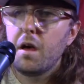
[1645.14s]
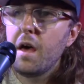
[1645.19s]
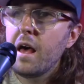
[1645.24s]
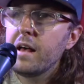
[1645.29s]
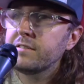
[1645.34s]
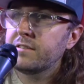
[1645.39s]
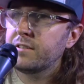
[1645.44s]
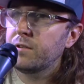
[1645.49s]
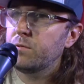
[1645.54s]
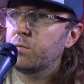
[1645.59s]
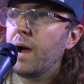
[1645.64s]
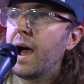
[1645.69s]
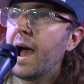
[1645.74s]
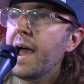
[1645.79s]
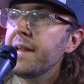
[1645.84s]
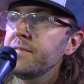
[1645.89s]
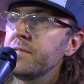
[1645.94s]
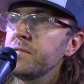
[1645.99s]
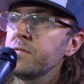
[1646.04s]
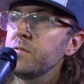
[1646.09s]
Said
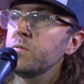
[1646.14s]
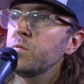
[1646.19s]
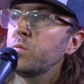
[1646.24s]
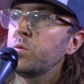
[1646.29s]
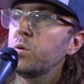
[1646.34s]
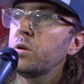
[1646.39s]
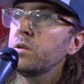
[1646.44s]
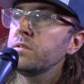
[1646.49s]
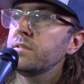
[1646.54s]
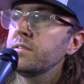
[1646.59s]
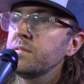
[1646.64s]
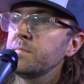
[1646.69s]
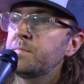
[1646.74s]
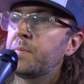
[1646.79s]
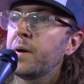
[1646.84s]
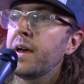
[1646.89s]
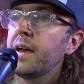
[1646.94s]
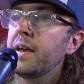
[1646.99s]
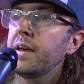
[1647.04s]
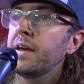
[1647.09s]
writing wouldn't
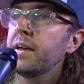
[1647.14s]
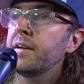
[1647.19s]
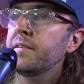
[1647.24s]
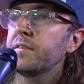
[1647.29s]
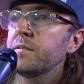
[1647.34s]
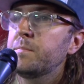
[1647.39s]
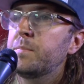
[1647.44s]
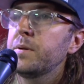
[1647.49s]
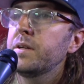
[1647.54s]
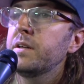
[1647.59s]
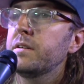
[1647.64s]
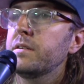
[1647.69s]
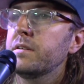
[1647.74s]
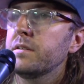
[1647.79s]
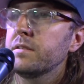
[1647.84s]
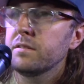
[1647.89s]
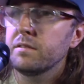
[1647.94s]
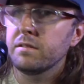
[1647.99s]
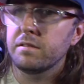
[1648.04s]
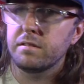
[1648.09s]
pay the
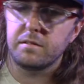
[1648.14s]
bills.